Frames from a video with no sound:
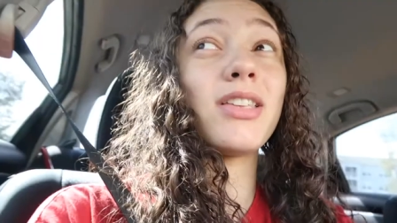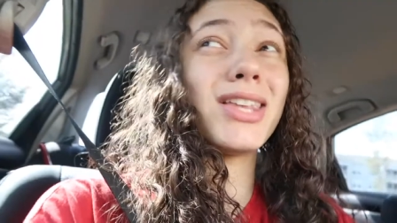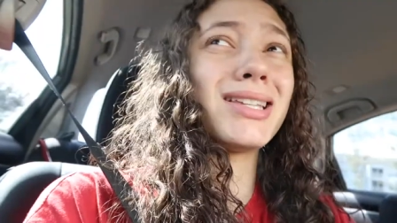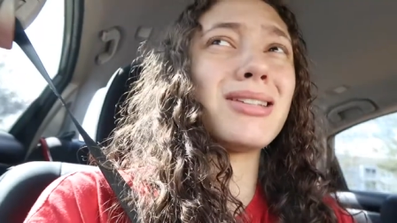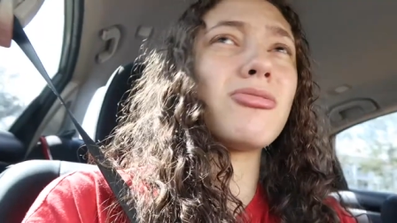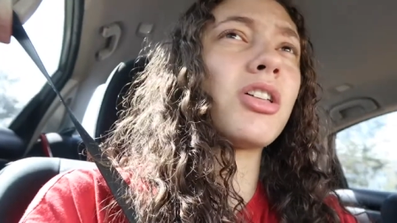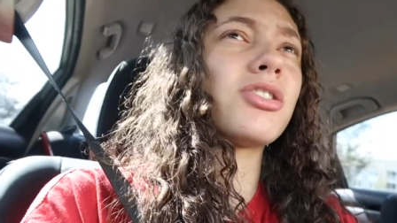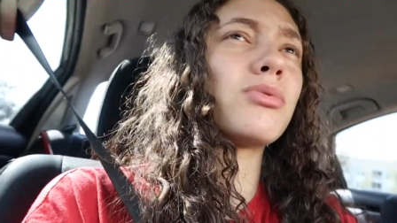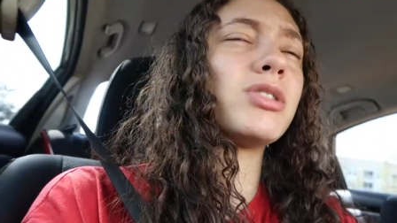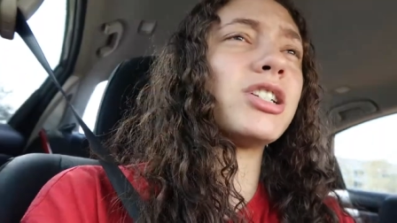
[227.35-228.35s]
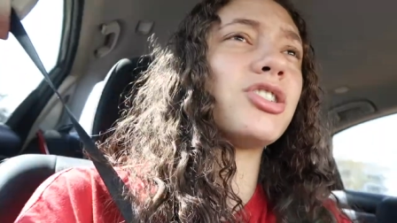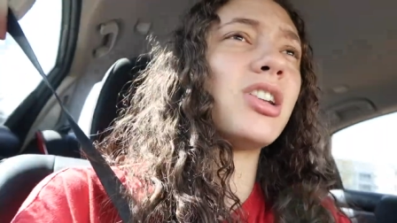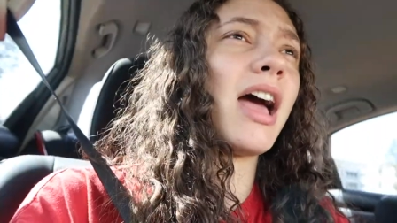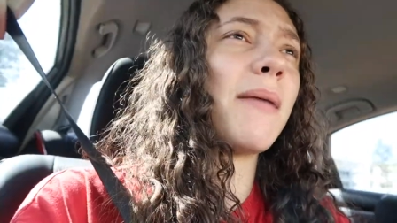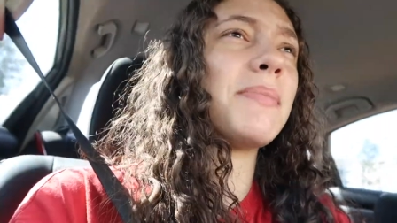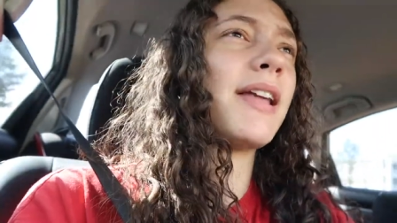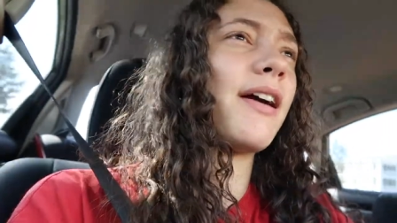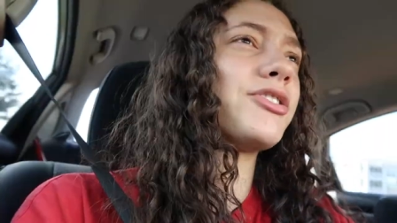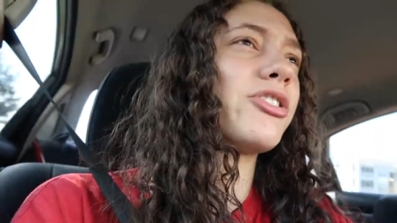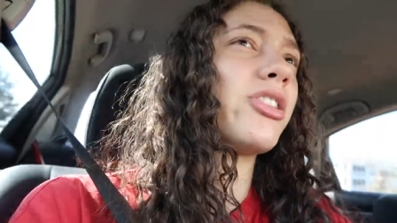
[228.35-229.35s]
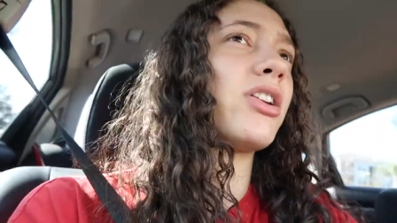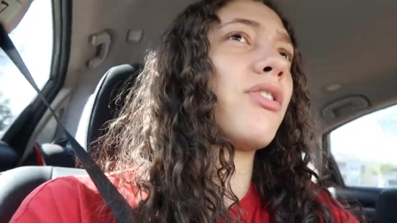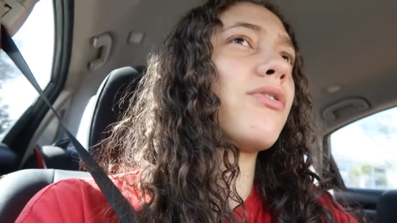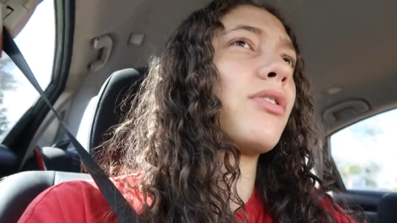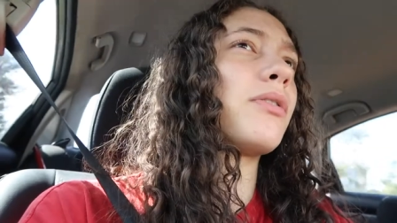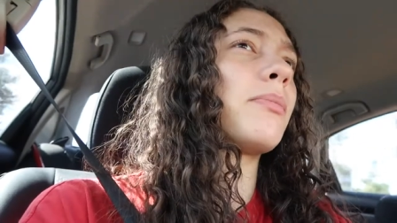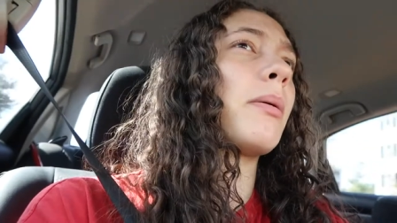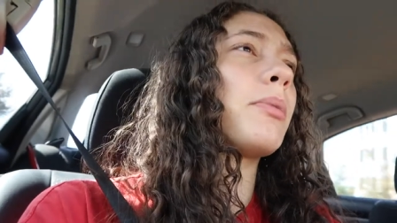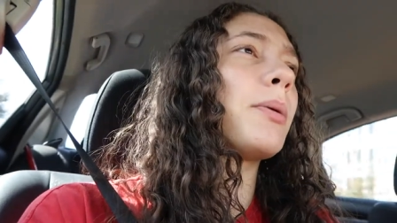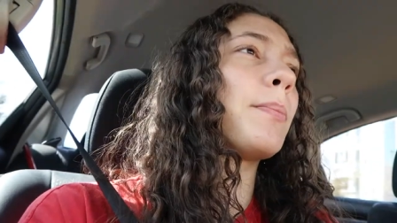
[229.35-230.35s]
then like some other weird shit happened after that I don't fully remember.